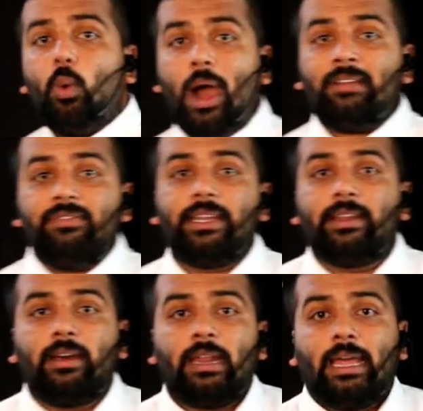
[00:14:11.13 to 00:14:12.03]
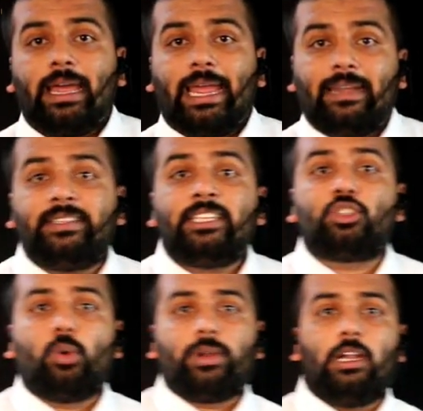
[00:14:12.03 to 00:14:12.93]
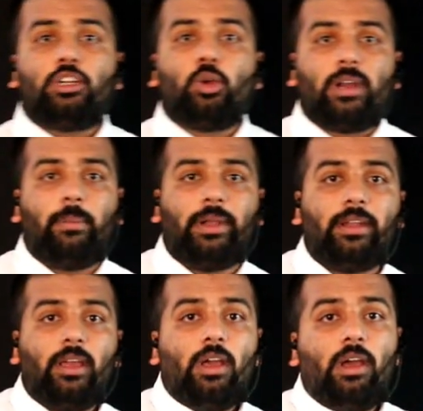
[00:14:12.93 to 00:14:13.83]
one winner at the zonal tournament.